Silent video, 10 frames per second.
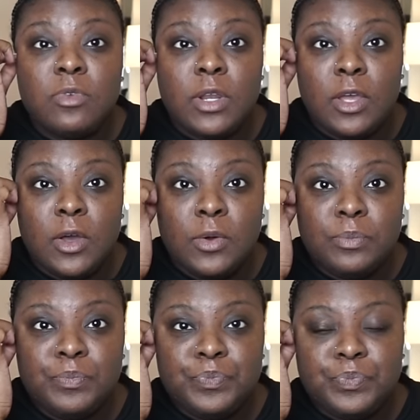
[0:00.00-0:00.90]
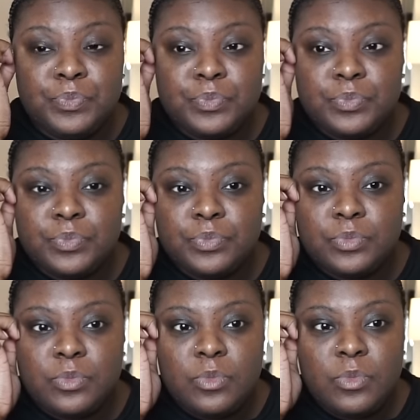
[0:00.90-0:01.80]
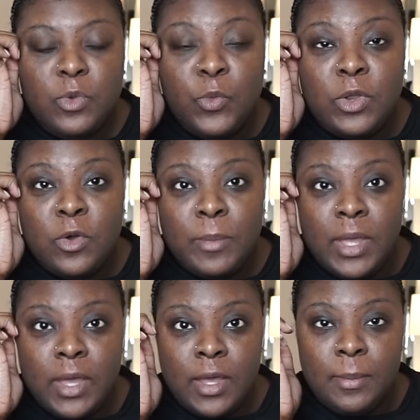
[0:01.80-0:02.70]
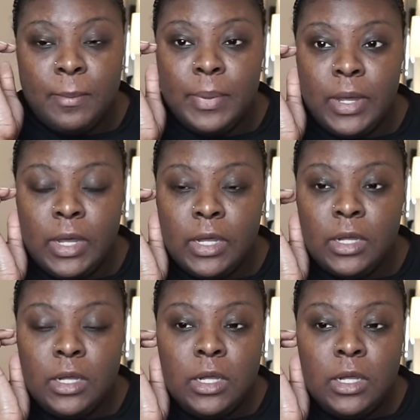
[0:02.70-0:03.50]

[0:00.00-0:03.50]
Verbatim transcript: video with no makeup, but